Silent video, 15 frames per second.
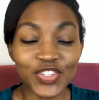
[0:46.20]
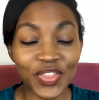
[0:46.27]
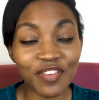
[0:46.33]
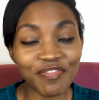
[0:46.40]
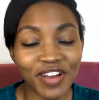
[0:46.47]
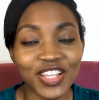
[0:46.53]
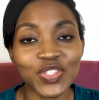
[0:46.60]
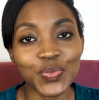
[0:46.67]
the
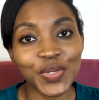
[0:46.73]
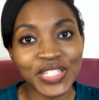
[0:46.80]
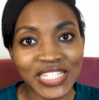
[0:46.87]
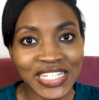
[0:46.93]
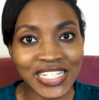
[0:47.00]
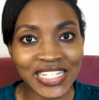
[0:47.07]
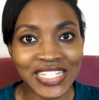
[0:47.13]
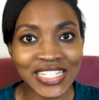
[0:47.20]
first one
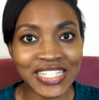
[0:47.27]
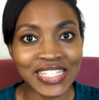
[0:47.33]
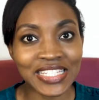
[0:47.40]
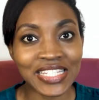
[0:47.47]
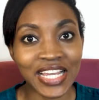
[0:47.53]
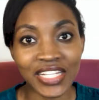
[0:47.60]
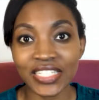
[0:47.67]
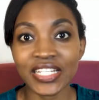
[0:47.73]
is
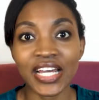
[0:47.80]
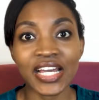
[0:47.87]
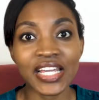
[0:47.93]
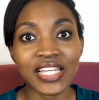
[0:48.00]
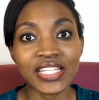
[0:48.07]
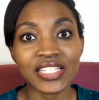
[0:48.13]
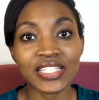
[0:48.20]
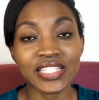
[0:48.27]
Qatar
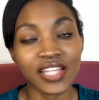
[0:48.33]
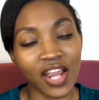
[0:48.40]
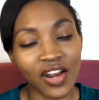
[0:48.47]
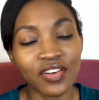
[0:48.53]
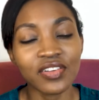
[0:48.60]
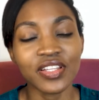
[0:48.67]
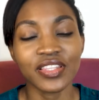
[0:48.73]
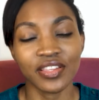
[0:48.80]
is
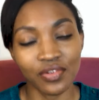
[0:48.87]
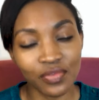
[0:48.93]
currently the